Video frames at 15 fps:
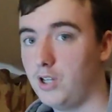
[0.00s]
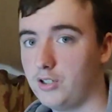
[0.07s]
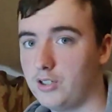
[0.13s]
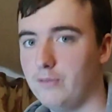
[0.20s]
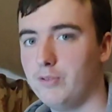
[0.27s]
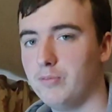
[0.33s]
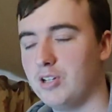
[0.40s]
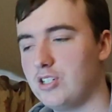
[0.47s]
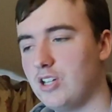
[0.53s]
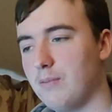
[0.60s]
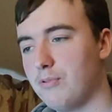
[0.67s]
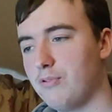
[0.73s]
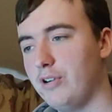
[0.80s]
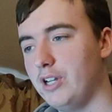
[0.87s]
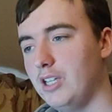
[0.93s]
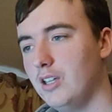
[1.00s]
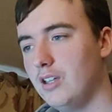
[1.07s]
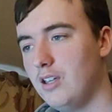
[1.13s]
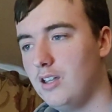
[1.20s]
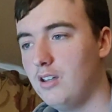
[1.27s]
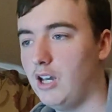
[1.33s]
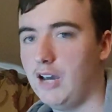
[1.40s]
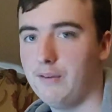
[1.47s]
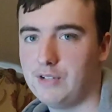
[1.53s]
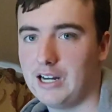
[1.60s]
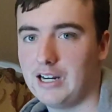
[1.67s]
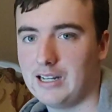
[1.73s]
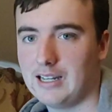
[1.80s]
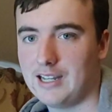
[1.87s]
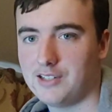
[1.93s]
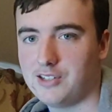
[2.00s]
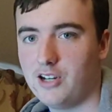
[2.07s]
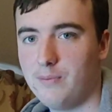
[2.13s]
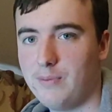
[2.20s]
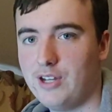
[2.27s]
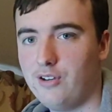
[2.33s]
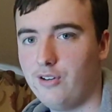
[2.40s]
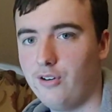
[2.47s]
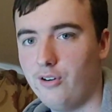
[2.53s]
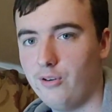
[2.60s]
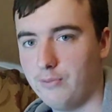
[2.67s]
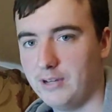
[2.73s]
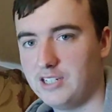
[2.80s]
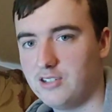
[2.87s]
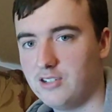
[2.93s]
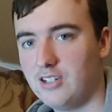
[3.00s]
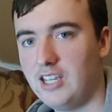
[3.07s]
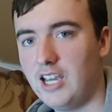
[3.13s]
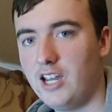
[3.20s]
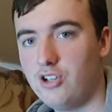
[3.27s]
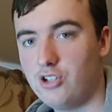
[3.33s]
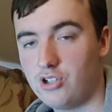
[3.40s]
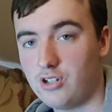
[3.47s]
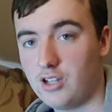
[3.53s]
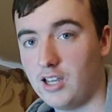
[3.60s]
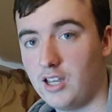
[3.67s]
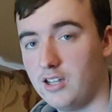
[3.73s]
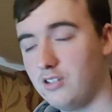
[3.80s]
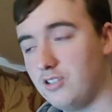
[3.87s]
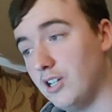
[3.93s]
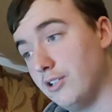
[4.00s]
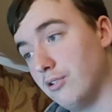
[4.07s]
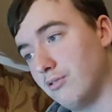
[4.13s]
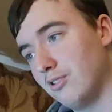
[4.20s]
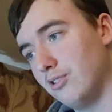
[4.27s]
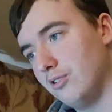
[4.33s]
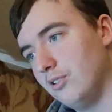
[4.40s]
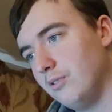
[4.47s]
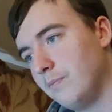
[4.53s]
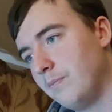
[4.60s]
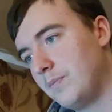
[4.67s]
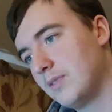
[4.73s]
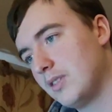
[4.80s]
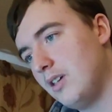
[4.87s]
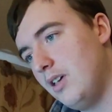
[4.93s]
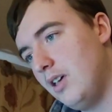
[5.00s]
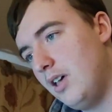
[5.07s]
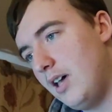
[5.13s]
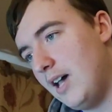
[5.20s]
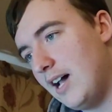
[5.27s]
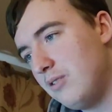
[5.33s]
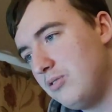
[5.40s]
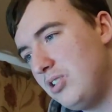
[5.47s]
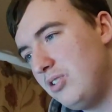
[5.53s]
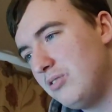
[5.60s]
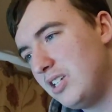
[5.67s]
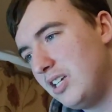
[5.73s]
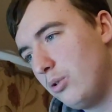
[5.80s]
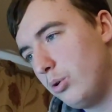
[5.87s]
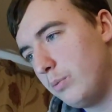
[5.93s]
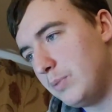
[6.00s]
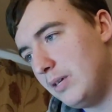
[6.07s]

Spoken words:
I'll give you my top three: Avatar: The Last Airbender, Race to the Edge, and Dino Thunder. How do you deal